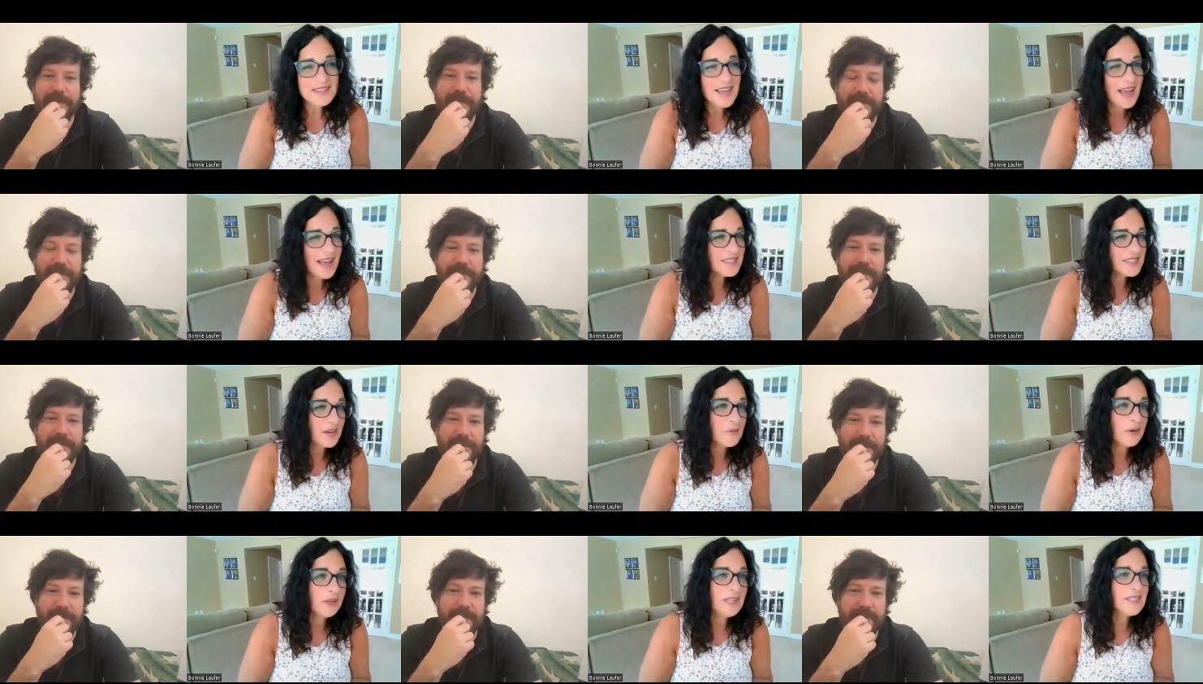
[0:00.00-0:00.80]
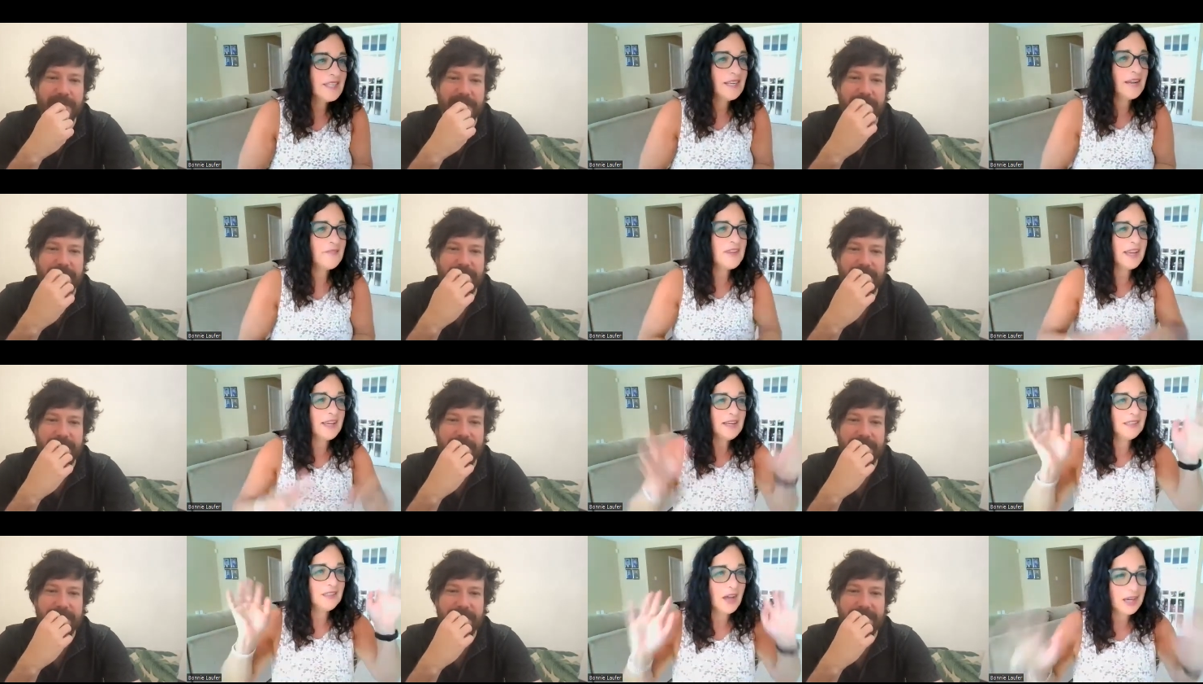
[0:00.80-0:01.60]
Speaker 1: fantastic. Well, listen, I've
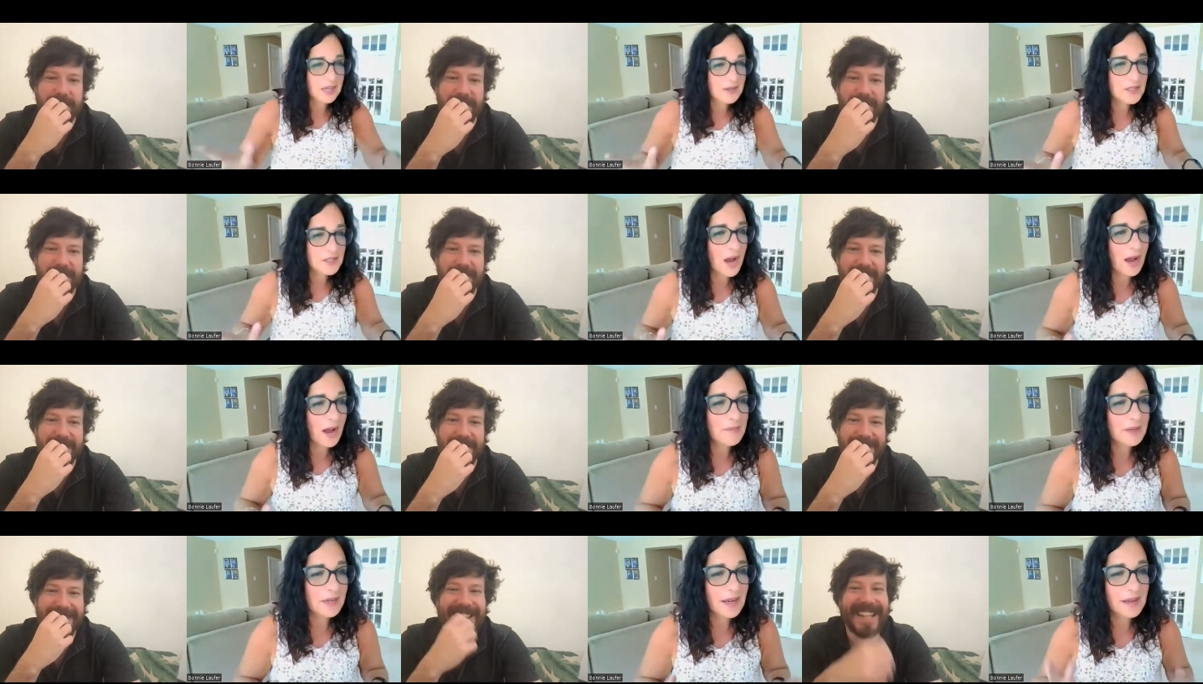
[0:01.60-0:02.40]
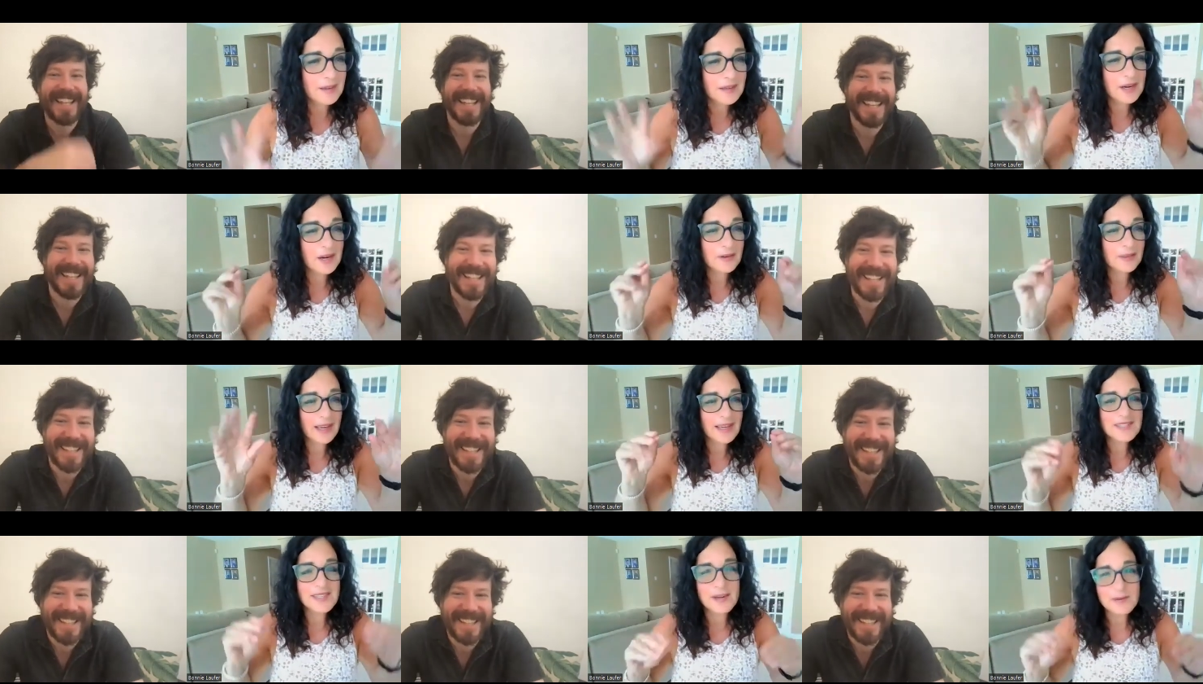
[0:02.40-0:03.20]
taken a lot of your time, and I, you
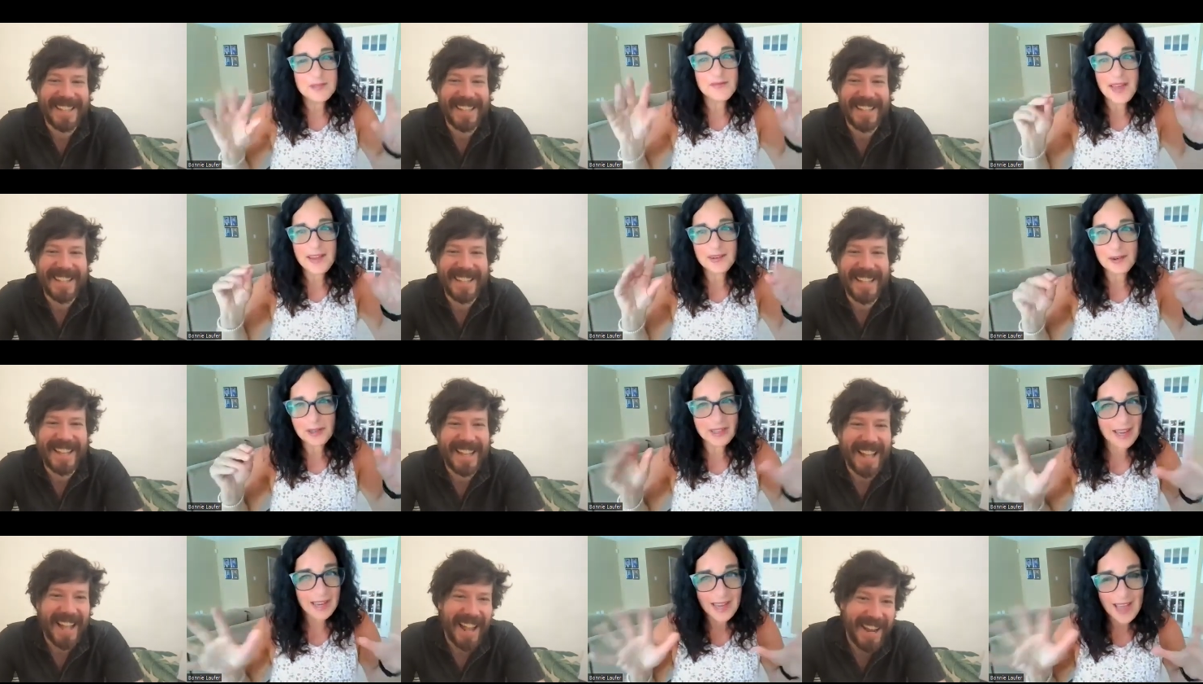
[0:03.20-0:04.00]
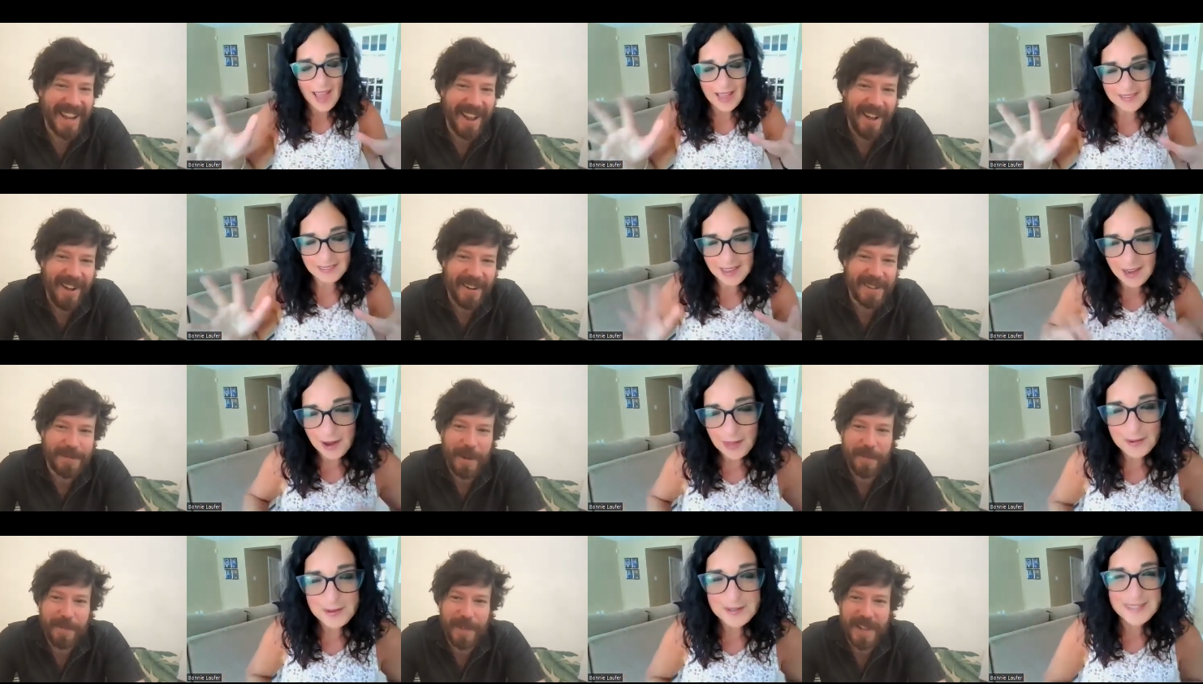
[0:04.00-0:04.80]
know, like I said, it was fangirling. I got no, had to
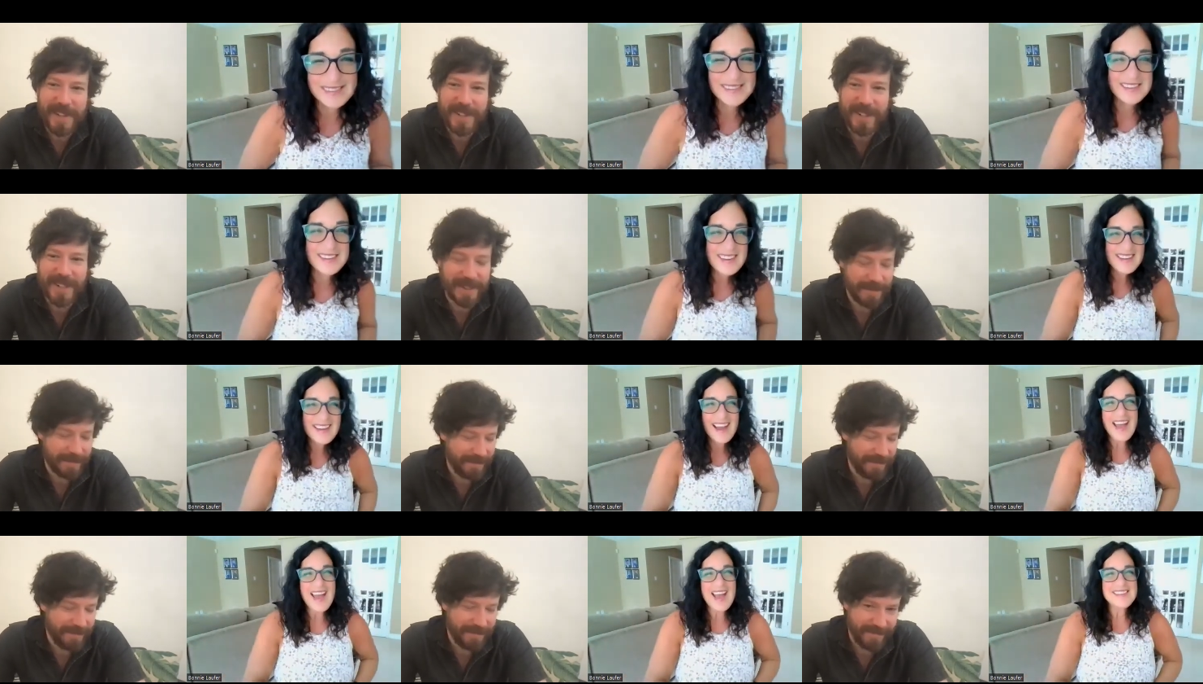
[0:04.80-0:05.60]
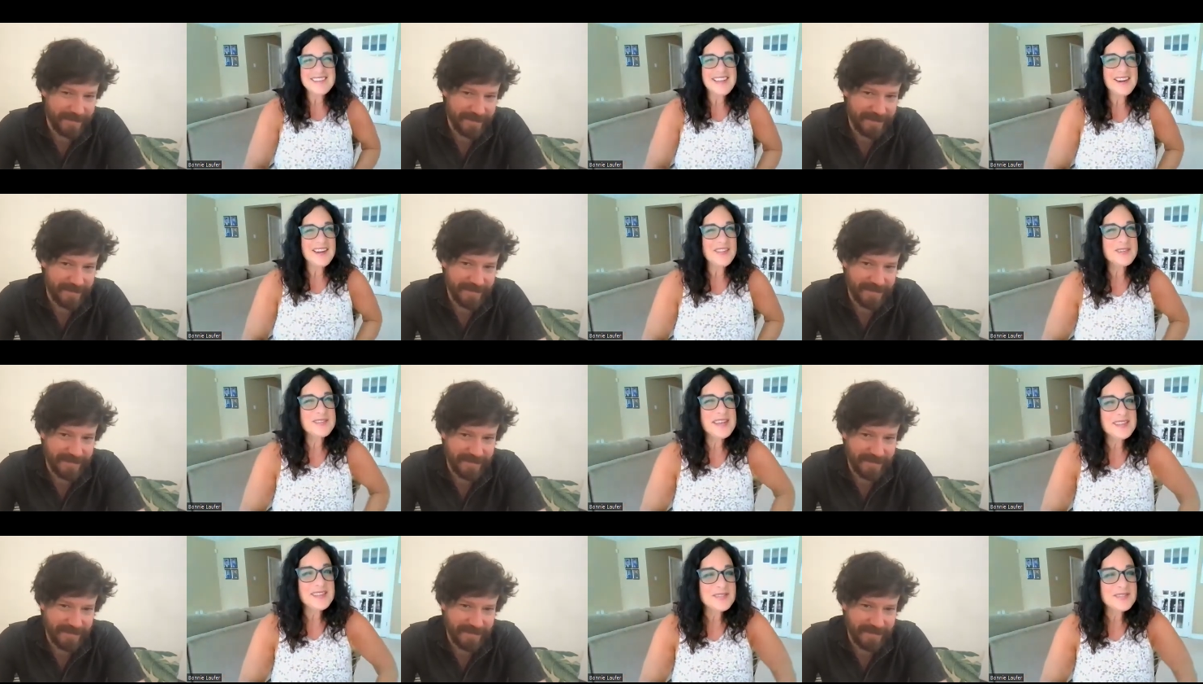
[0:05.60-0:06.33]
get all pleasure. those. I had to get all those